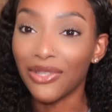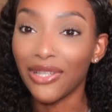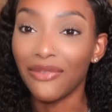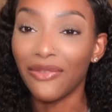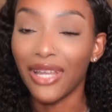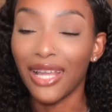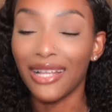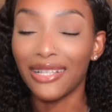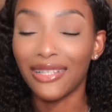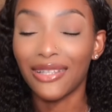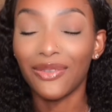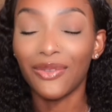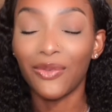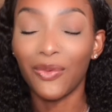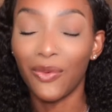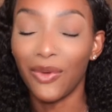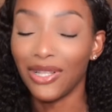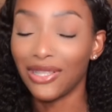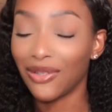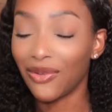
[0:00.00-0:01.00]
So if you guys
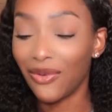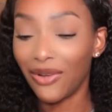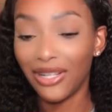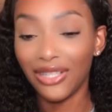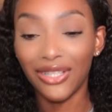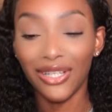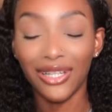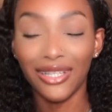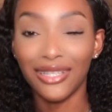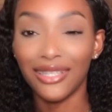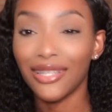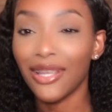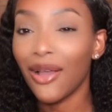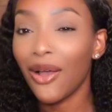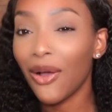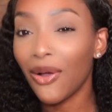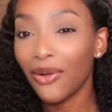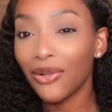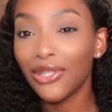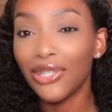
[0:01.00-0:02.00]
want to go and check it
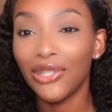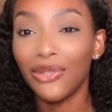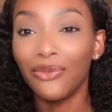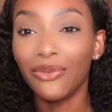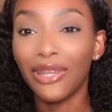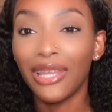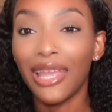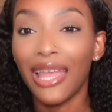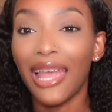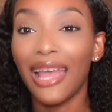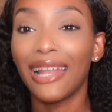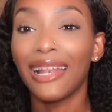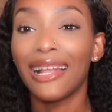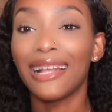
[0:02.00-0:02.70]
out, you can.